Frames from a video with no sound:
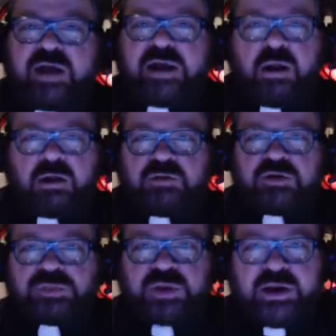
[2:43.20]
find all of
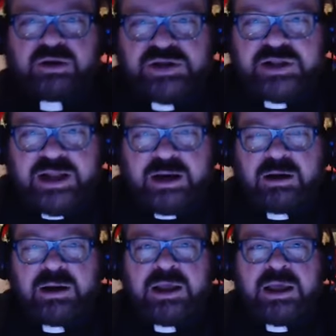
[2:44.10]
those prayers in
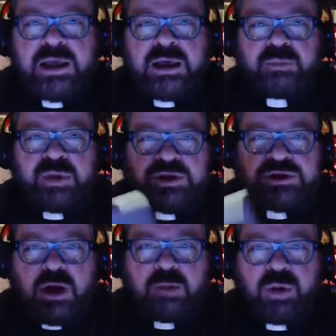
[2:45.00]
there. But
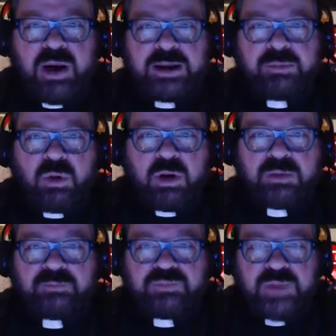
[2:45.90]
start praying more.
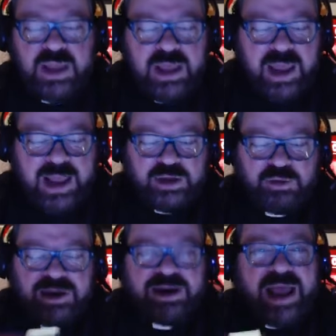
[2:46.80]
And
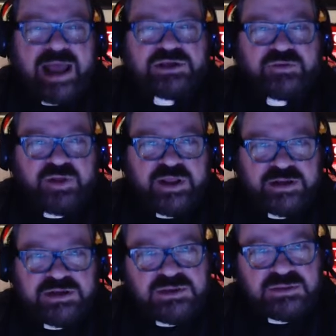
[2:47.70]
you didn't ask for
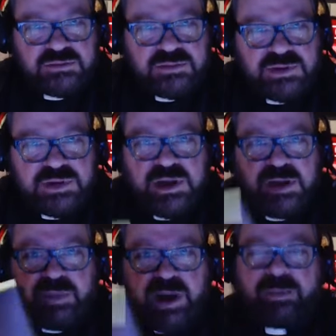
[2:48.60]
this,
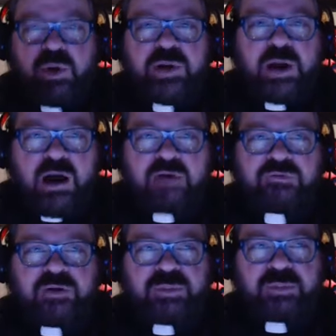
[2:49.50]
but I'm going to
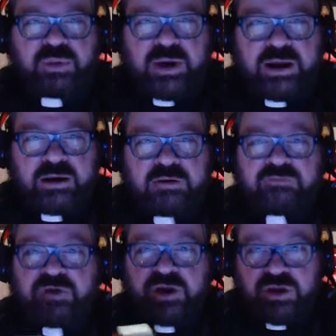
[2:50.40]
offer up a prayer
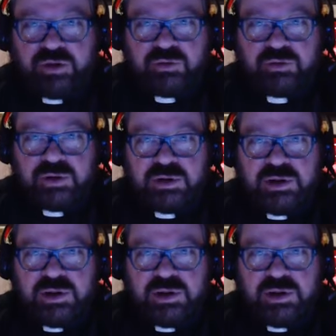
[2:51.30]
for you,